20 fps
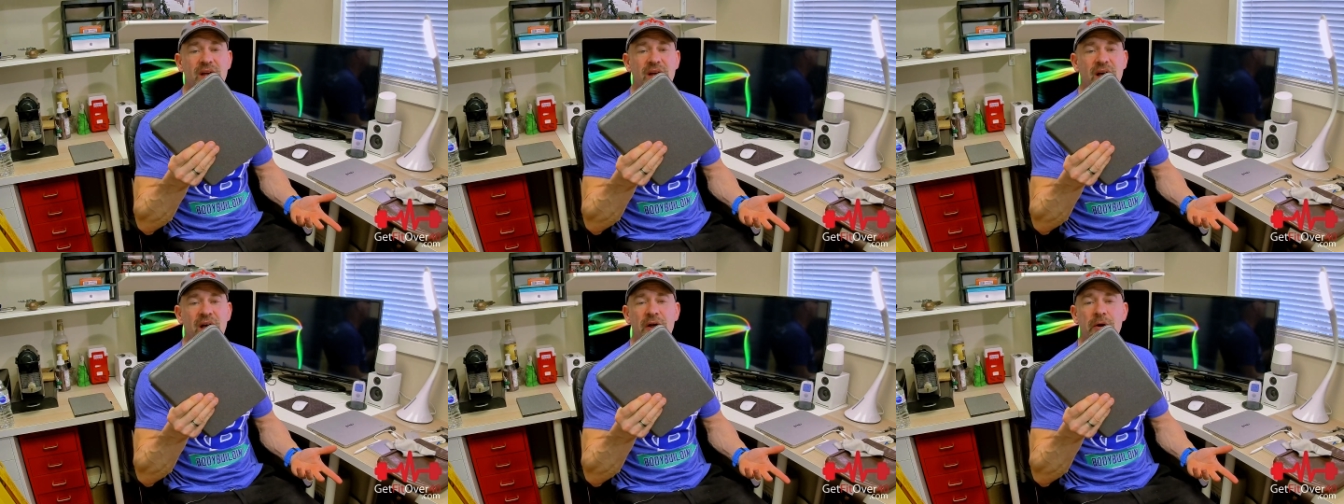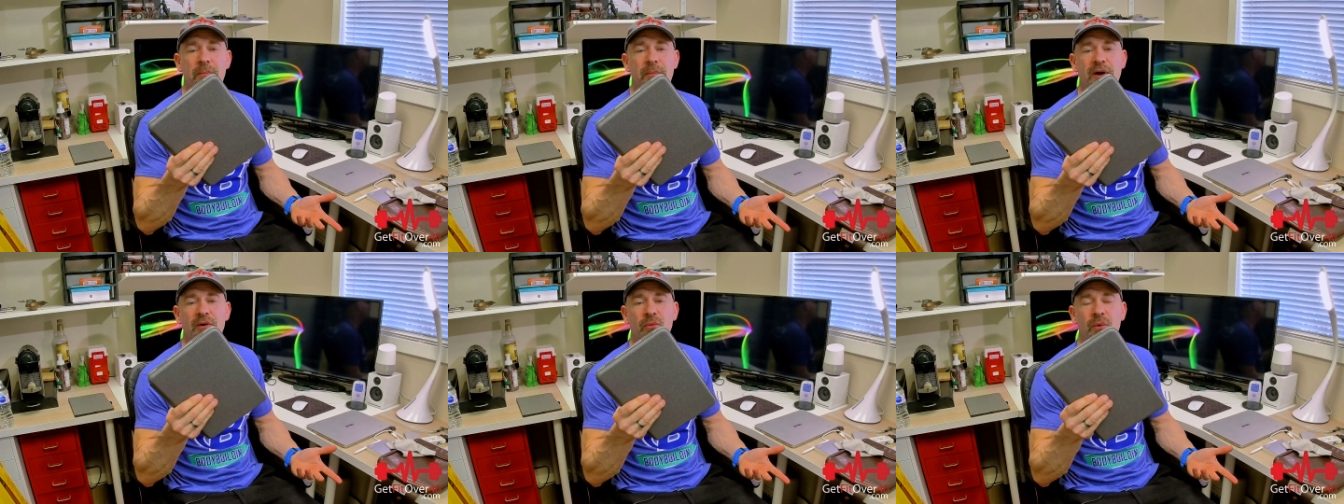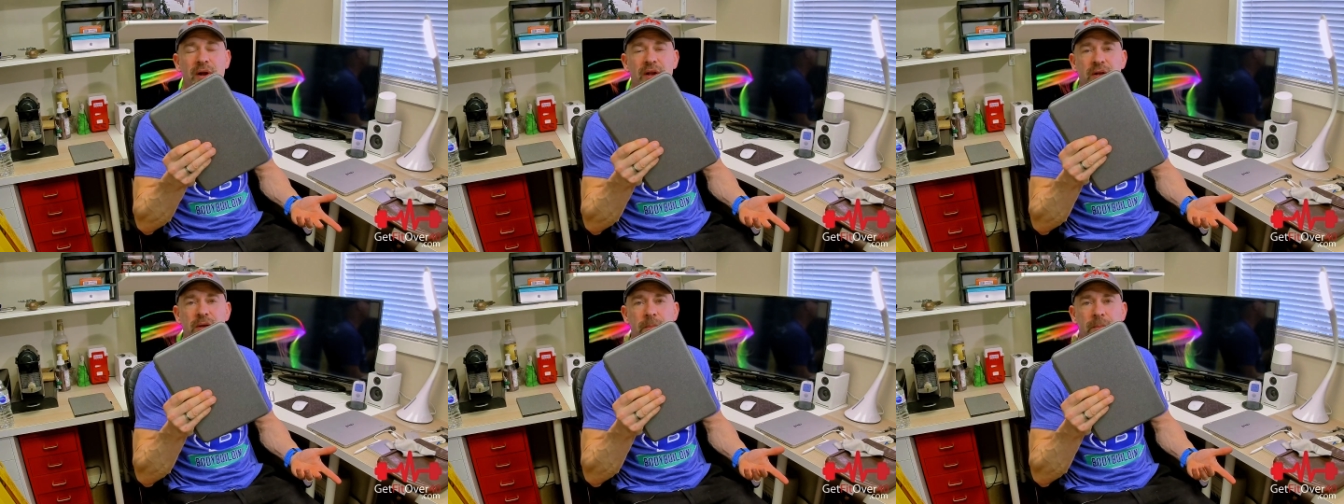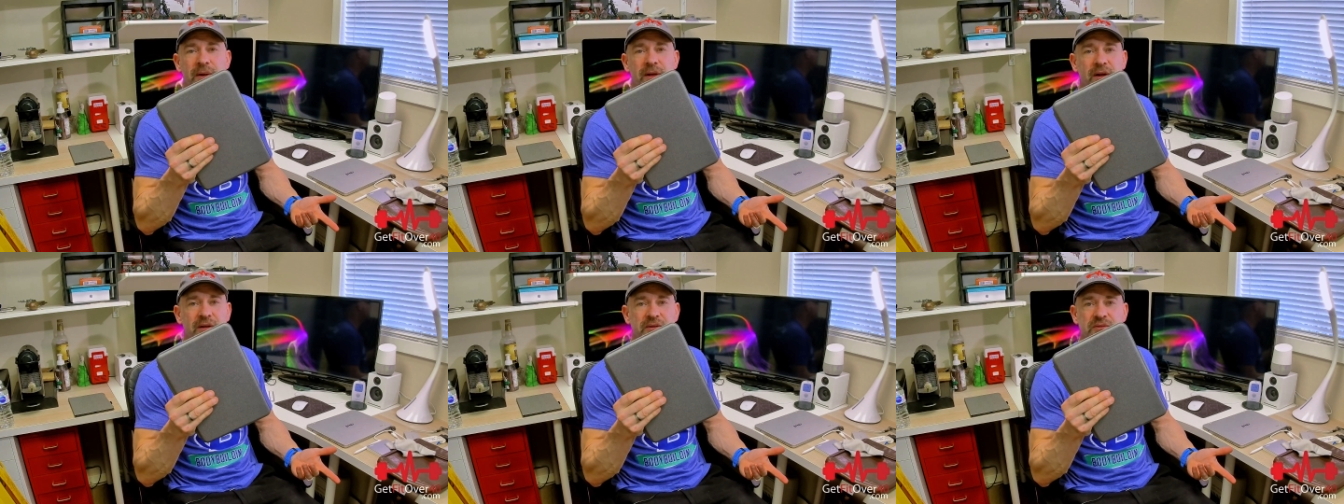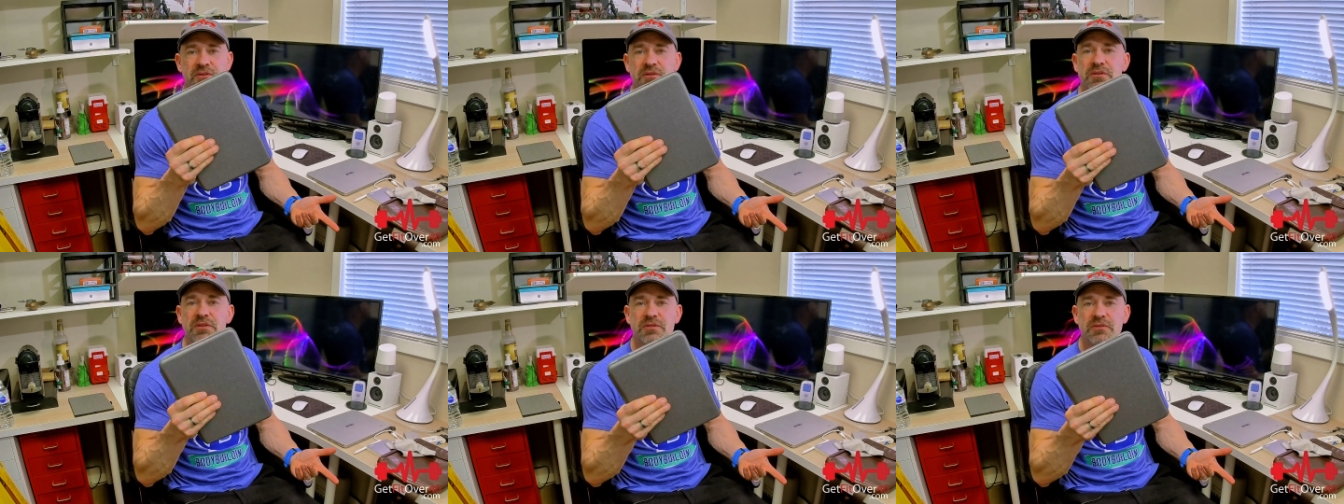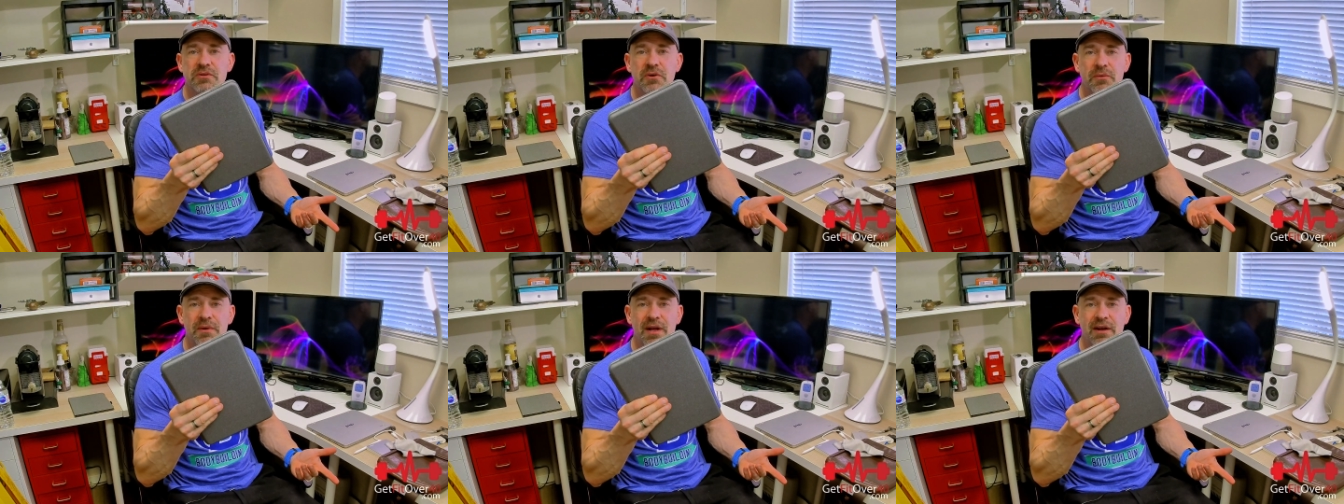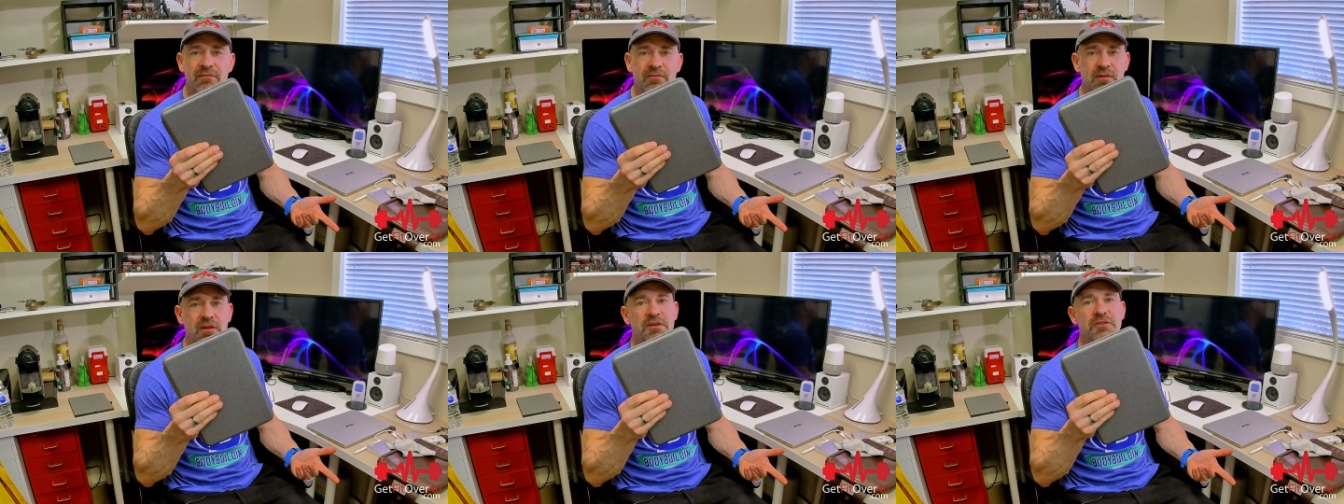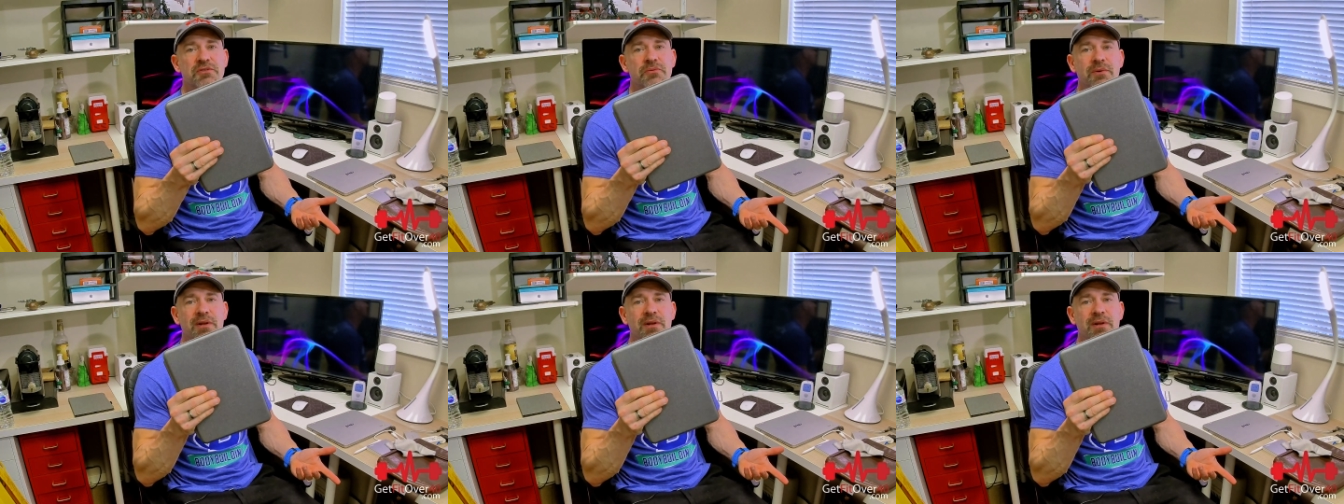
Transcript: I don't mind waiting a bit. I'll usually just go and have lunch